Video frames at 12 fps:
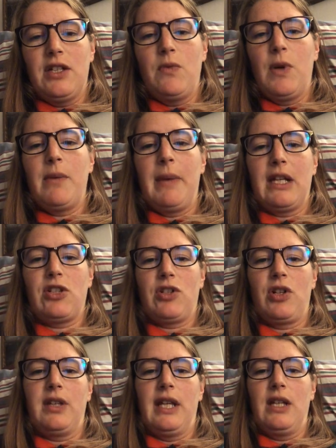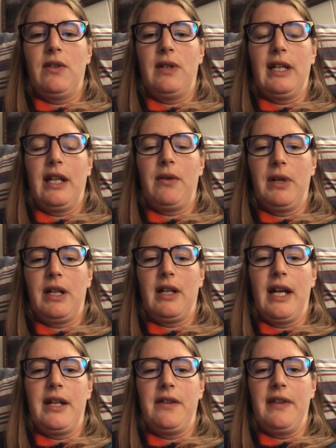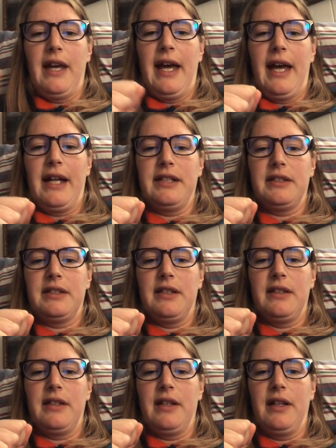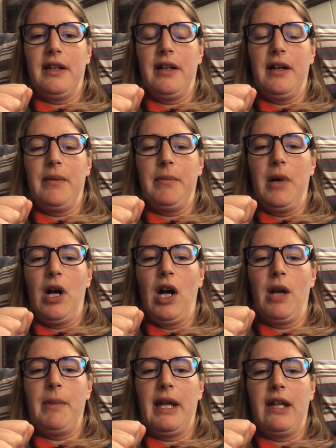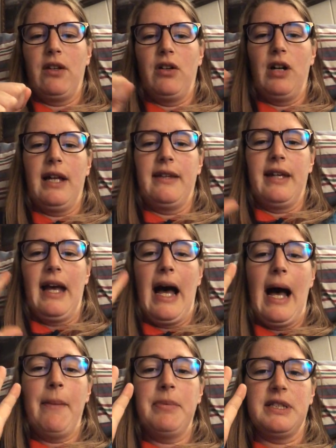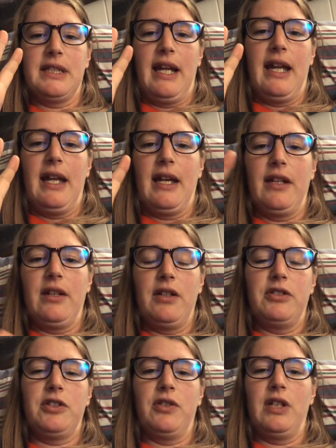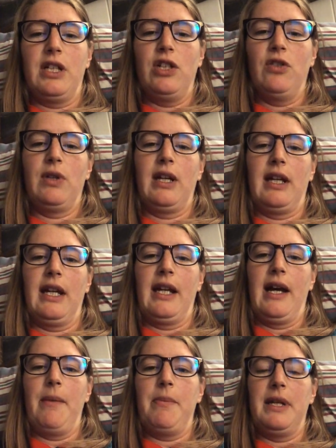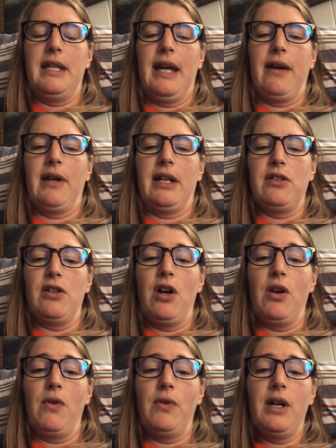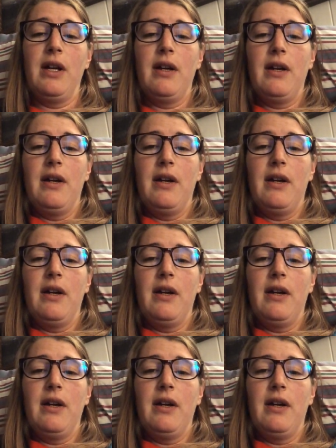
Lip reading: and you want to make sure that you get a recliner that has the arm handle on the opposite hand so that you can get it up and down on your own.